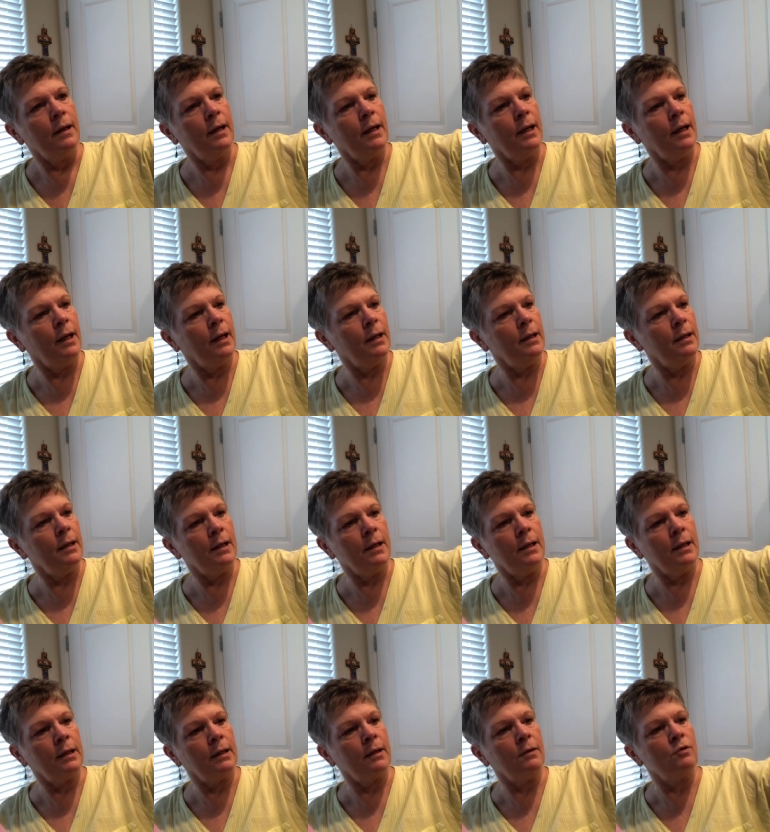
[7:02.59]
and
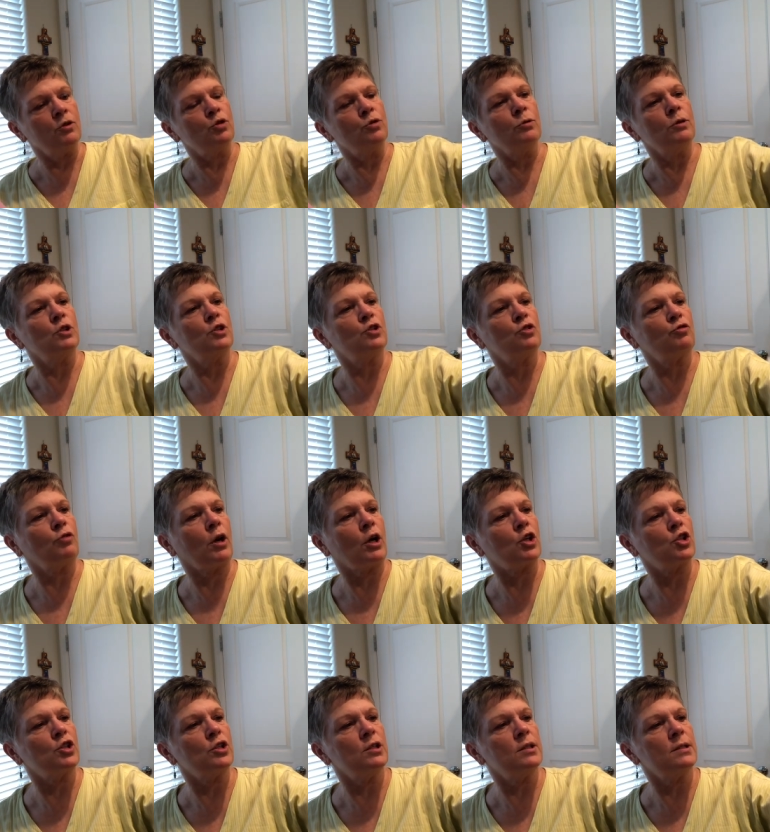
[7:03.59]
it gives you
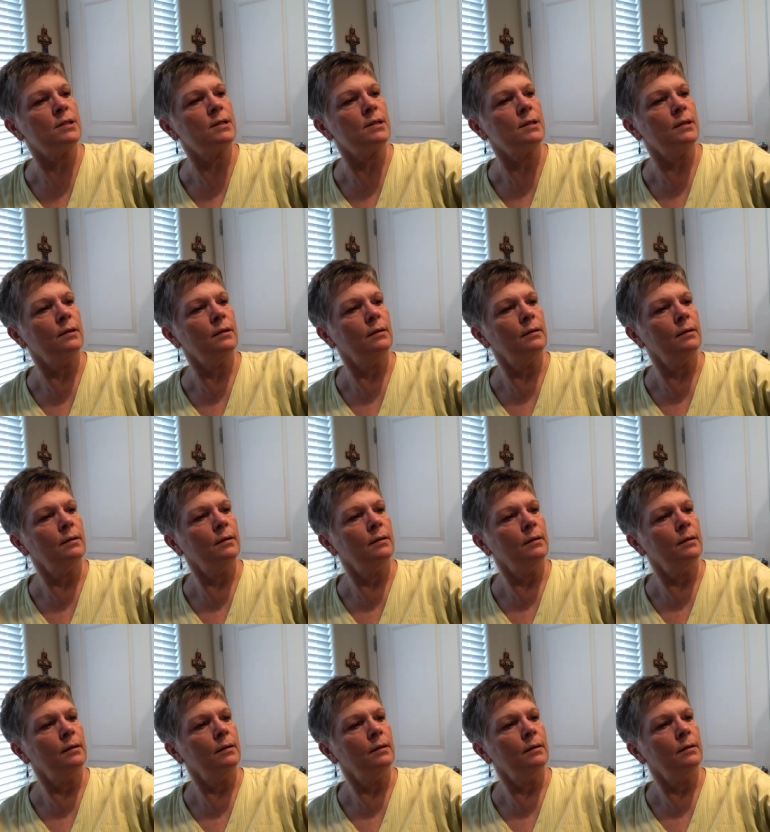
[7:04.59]
instructions,
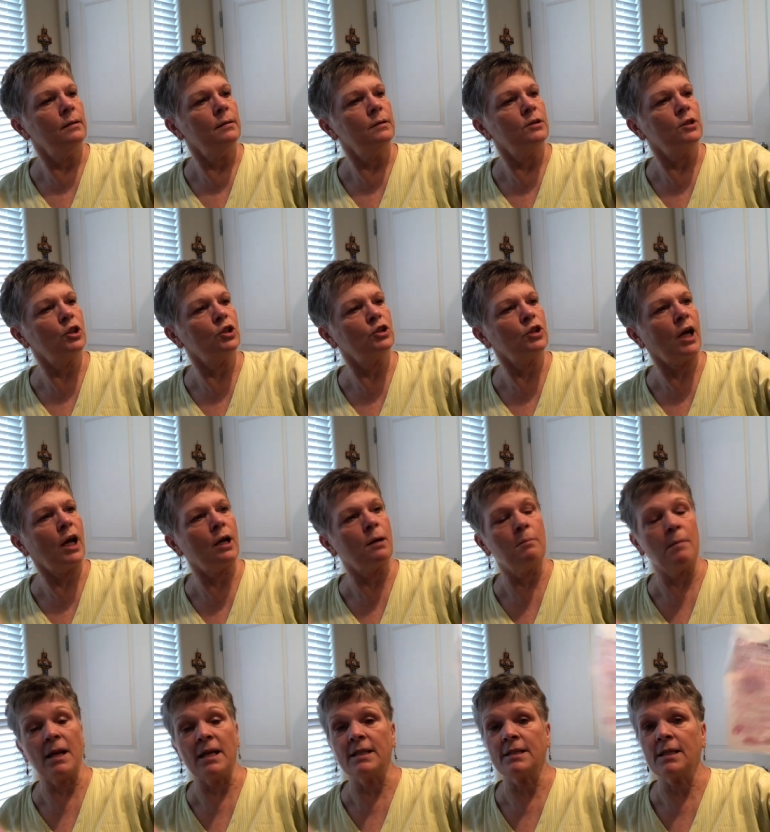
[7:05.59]
tells you how to
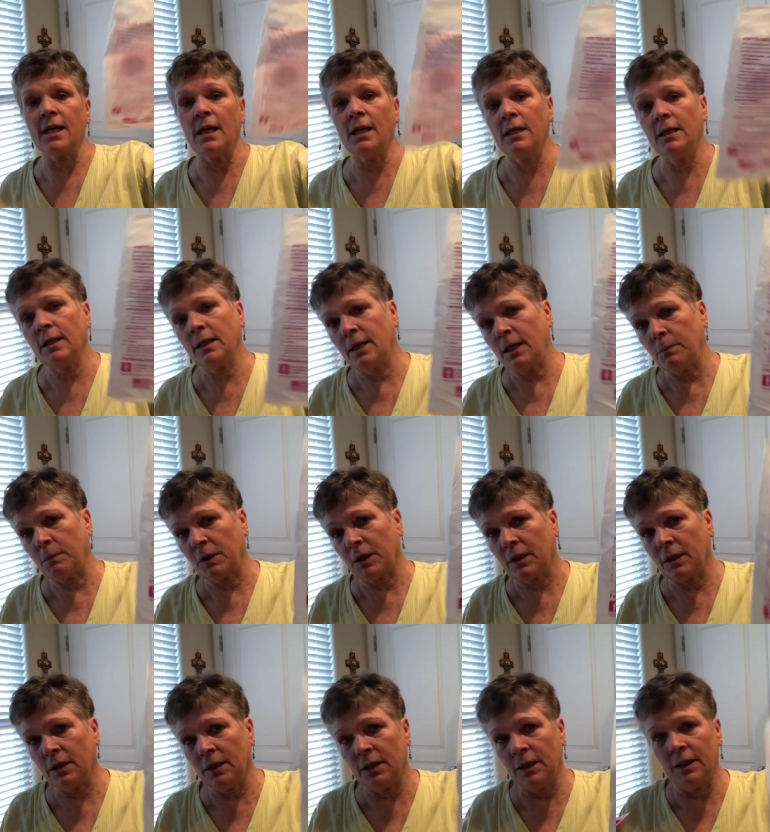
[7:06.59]
maintain it, keep it
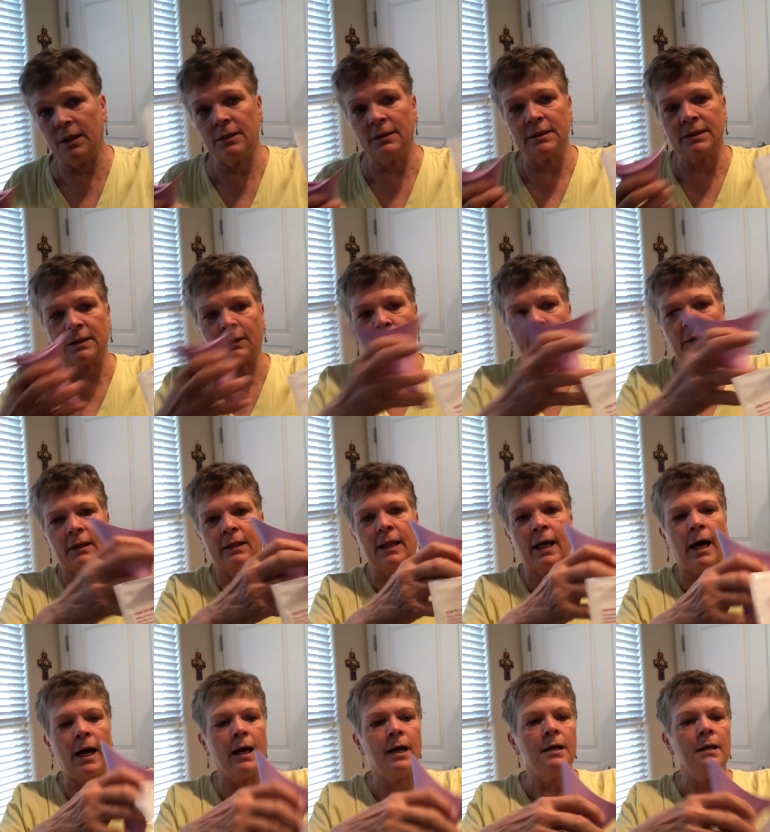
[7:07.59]
clean, stuff like
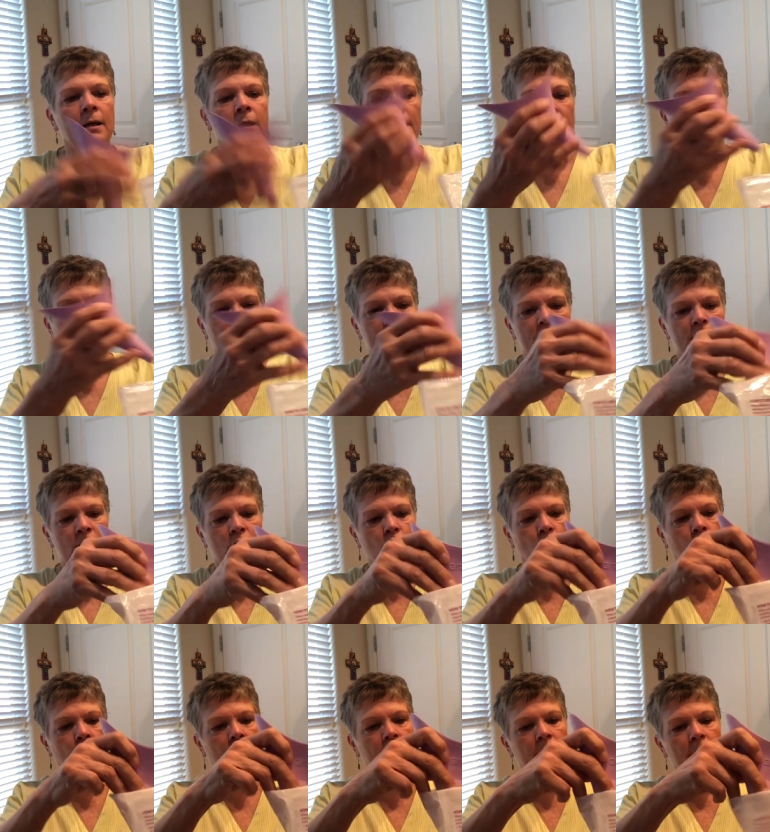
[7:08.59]
that, and
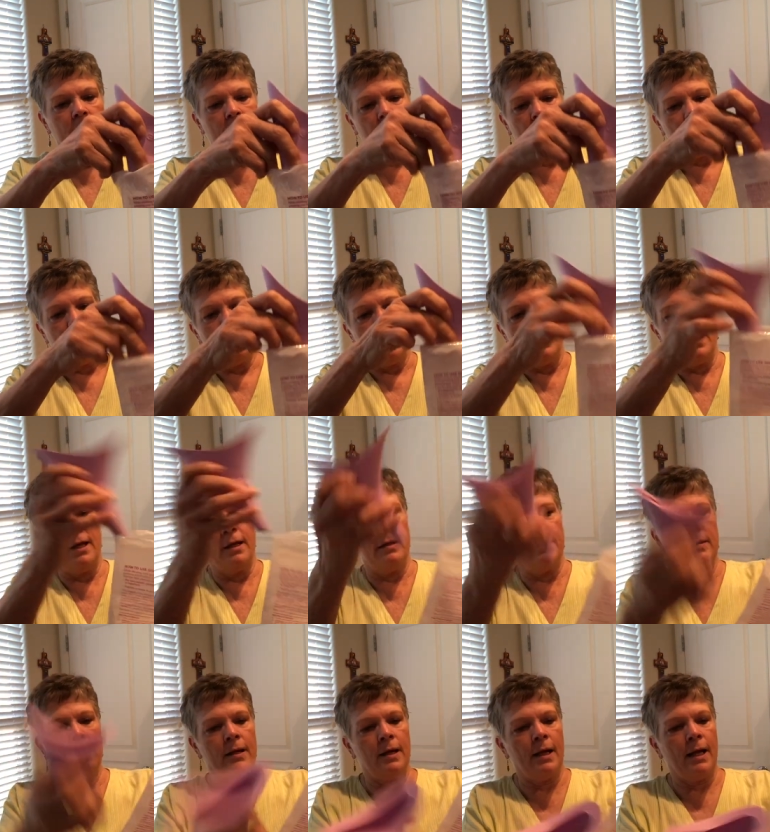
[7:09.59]
store it.
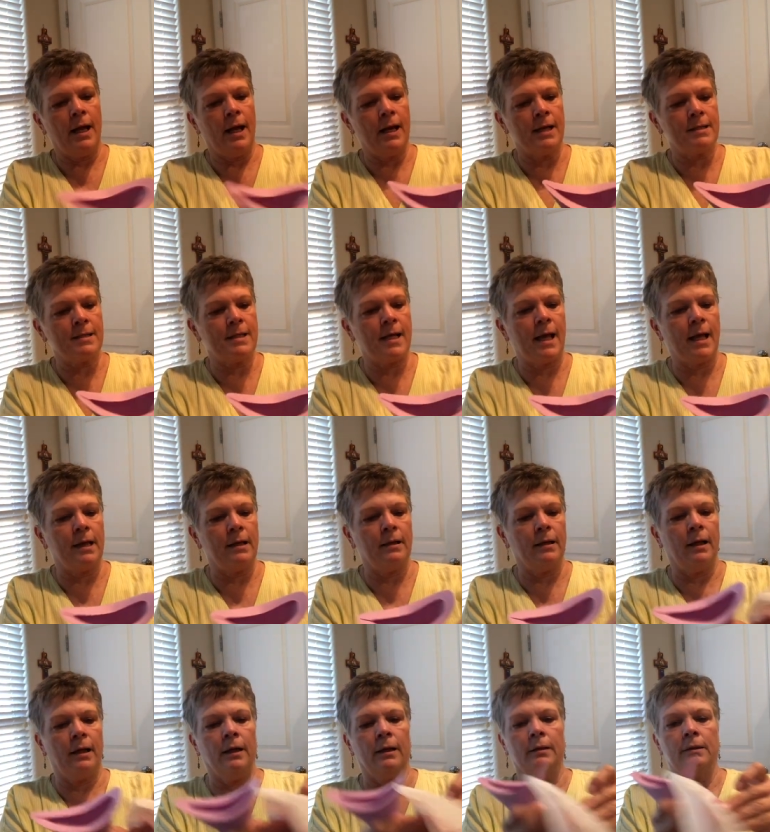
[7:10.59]
And it has that
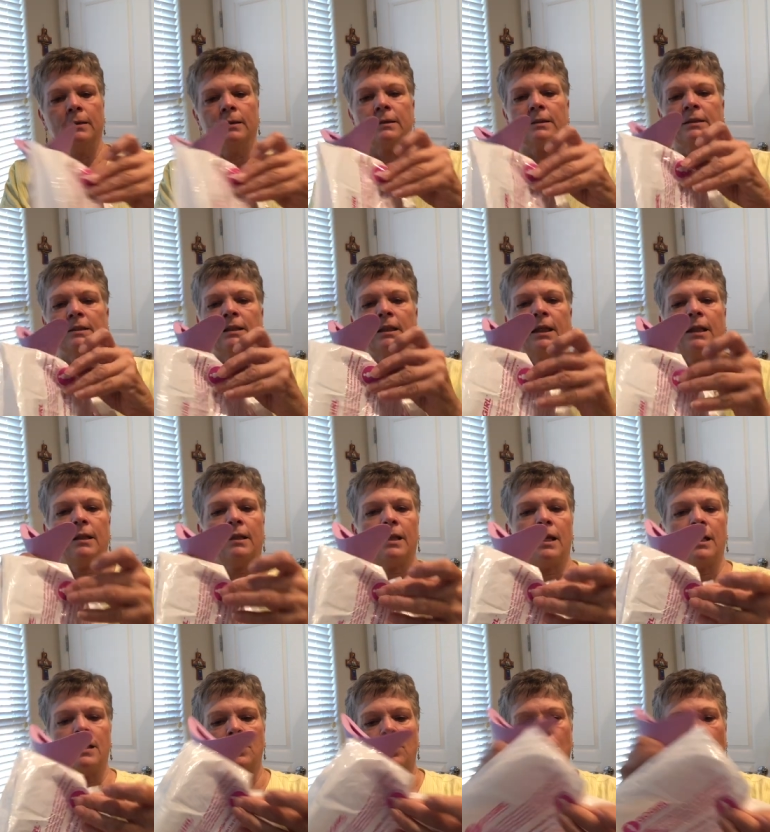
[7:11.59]
little sticky
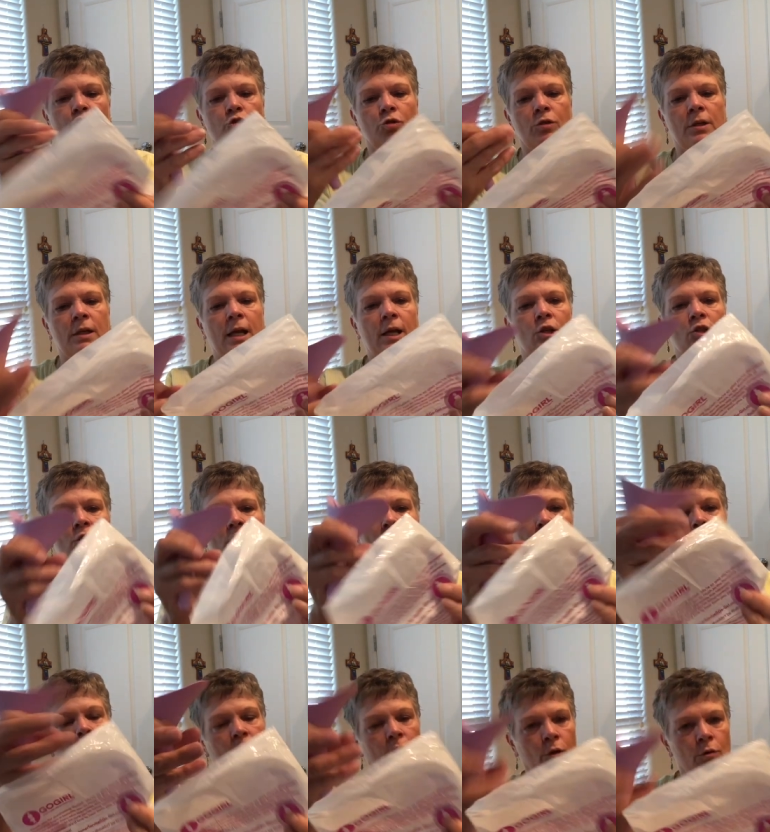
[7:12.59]
thing so that you can actually
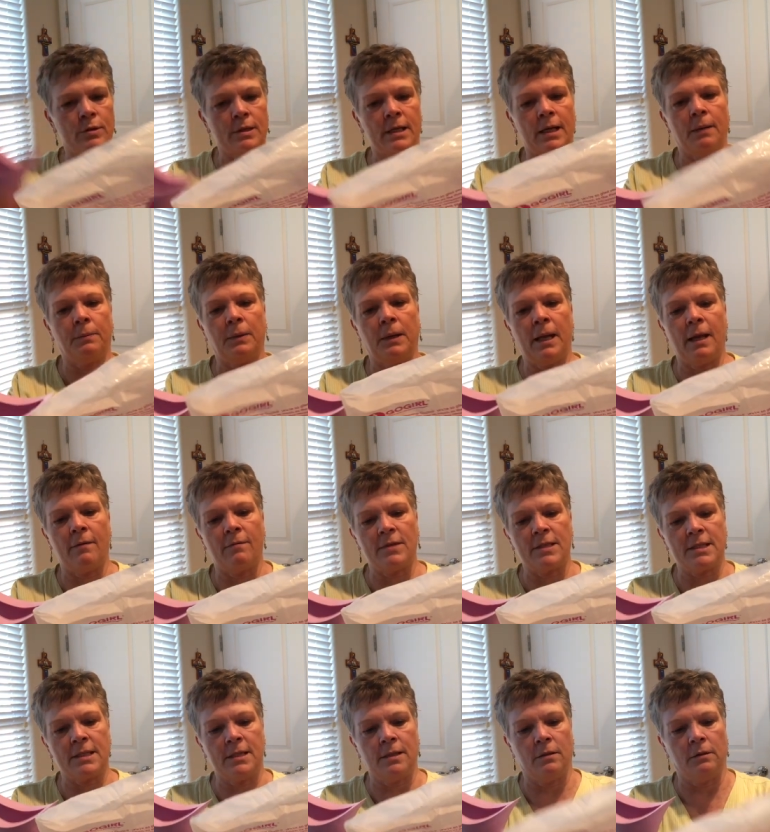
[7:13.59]
close it up and have it
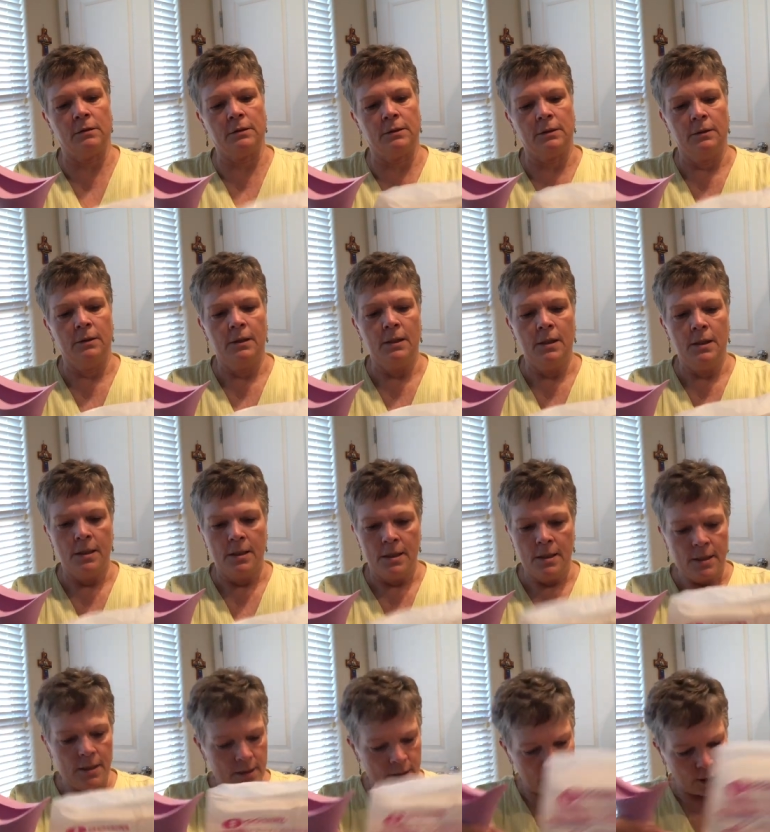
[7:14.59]
sealed.
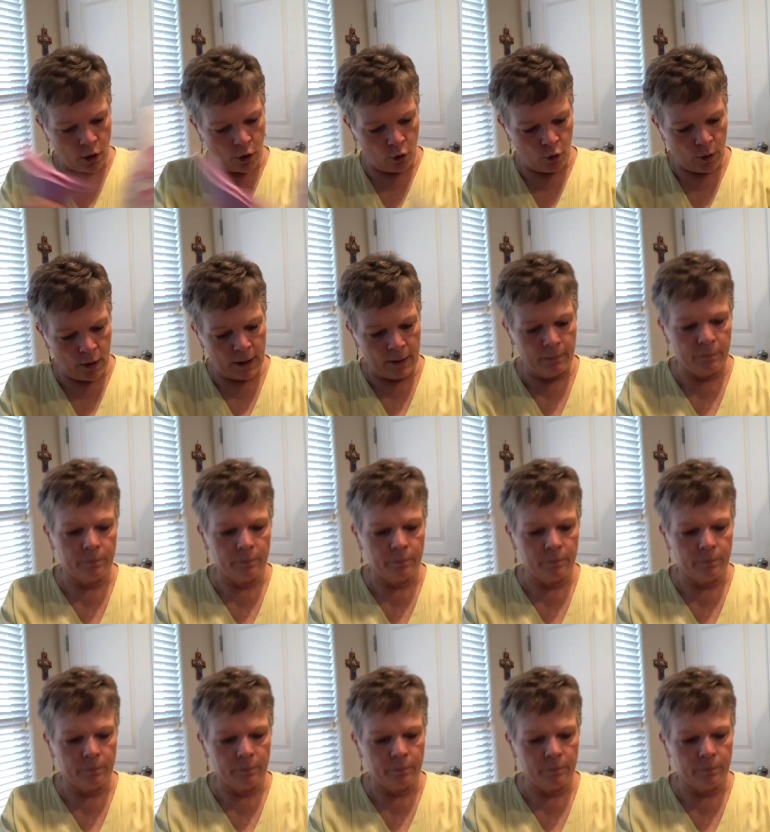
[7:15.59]
So,